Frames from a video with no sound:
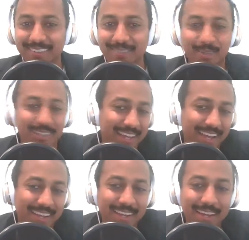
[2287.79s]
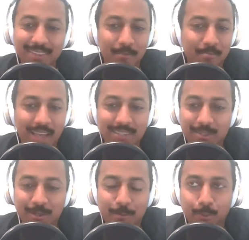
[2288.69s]
but yeah, the
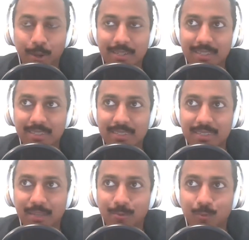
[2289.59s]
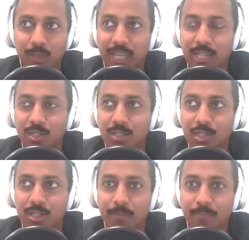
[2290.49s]
master apprentice uh,
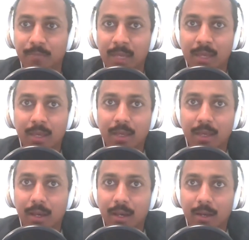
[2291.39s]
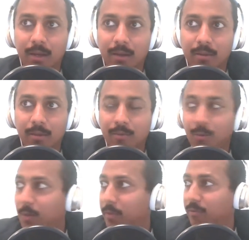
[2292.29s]
relationship. Uh, even one
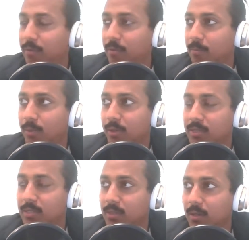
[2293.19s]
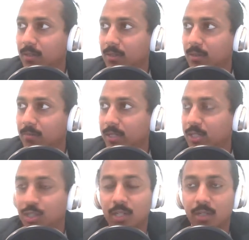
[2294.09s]
of my favorite books is called uh,
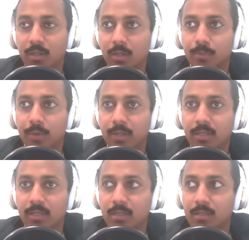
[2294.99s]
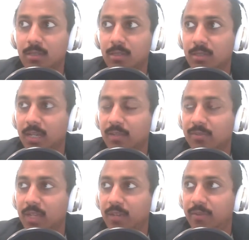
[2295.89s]
"Magician Apprentice." This is kind of
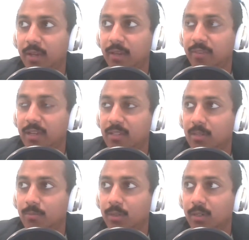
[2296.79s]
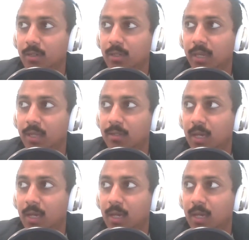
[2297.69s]
sci-fi fantasy book, and